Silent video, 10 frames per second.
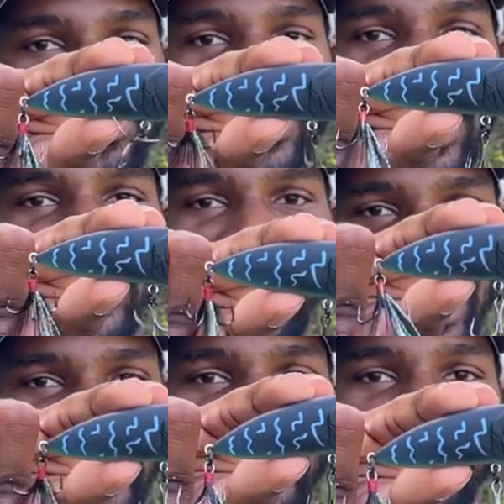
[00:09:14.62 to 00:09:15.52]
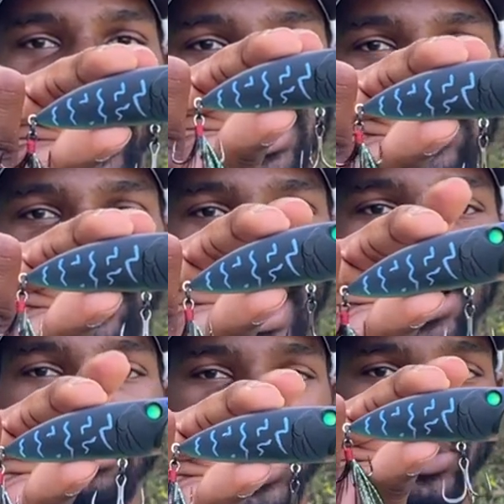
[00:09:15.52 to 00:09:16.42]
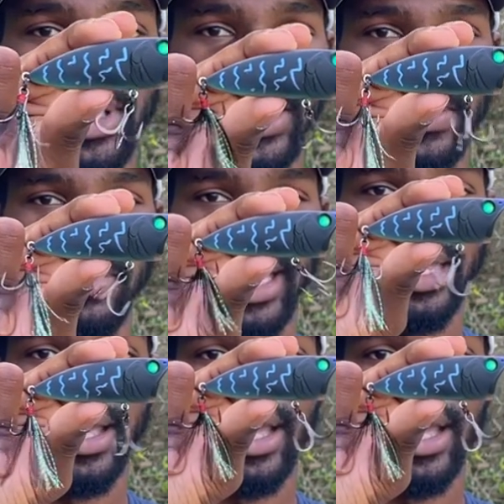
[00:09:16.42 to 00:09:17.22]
some kind of magic about this black and blue looking bait.